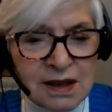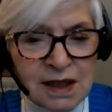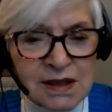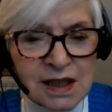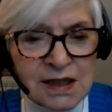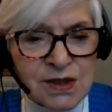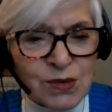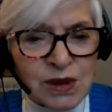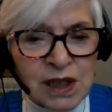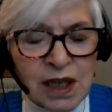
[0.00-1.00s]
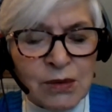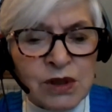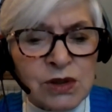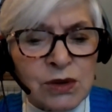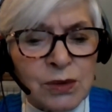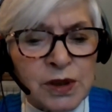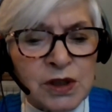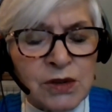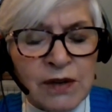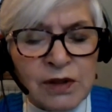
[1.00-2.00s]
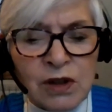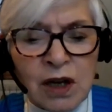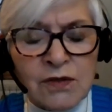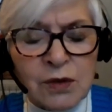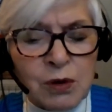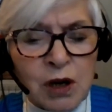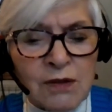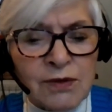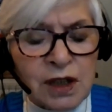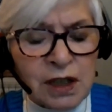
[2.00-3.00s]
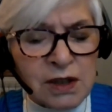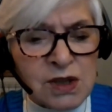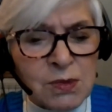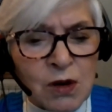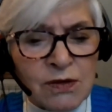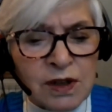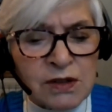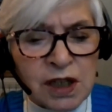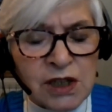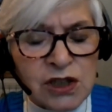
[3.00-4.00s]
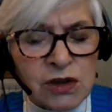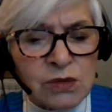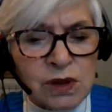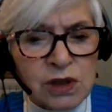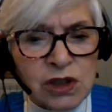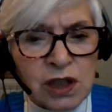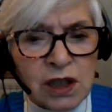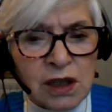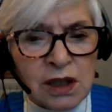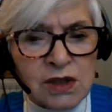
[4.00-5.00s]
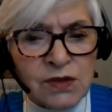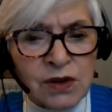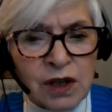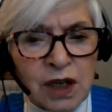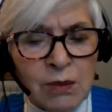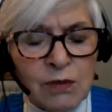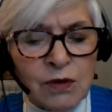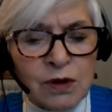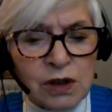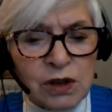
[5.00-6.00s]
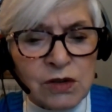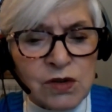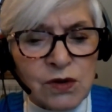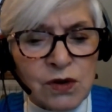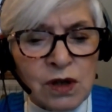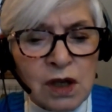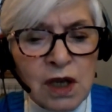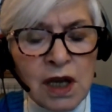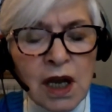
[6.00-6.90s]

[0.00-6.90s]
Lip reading: that's really how we do it. We do have a not-for-profit and a small foundation, which is very helpful and useful.